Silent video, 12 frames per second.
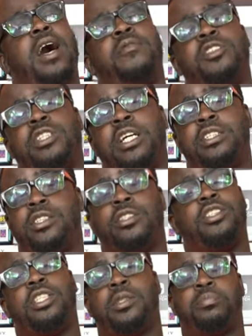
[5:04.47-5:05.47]
conversations.
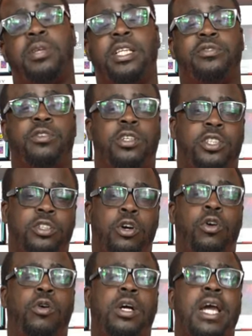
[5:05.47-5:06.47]
It's just a place for us to
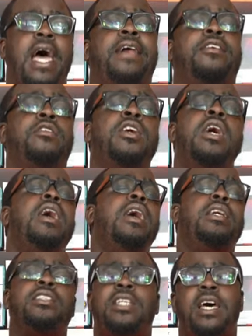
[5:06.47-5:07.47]
go and gather
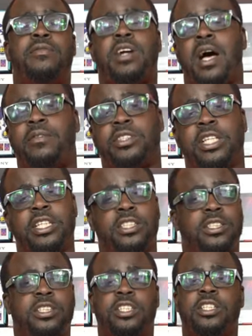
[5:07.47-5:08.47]
and just have a
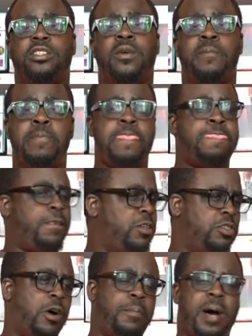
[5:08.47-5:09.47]
conversation and just,
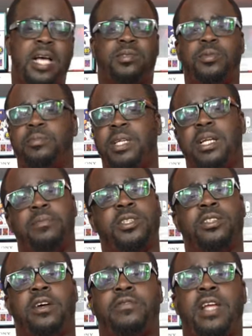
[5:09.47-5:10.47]
you know, possibly meet up
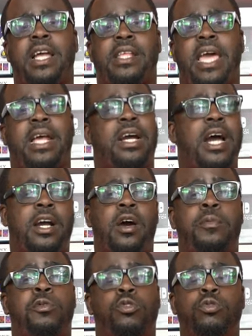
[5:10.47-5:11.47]
and stuff like that. I got a
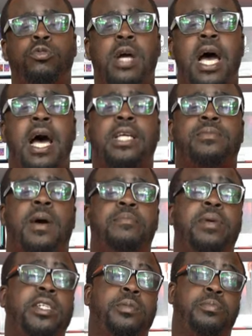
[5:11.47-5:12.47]
couple cool guys, my
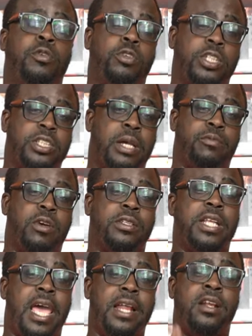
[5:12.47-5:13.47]
big supporters that
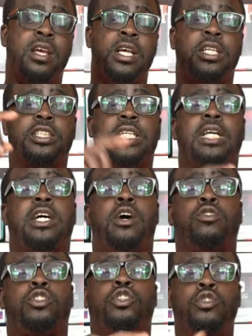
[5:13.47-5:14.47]
run that. Shout
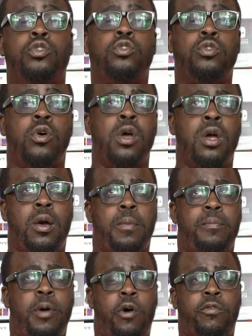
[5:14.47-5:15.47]
out to
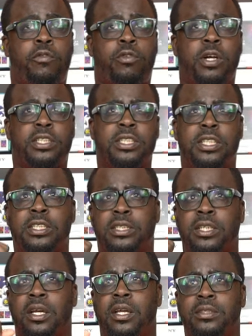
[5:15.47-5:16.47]
both
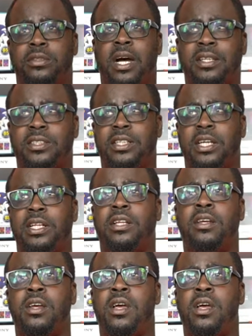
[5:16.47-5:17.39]
Chris's, Dustin,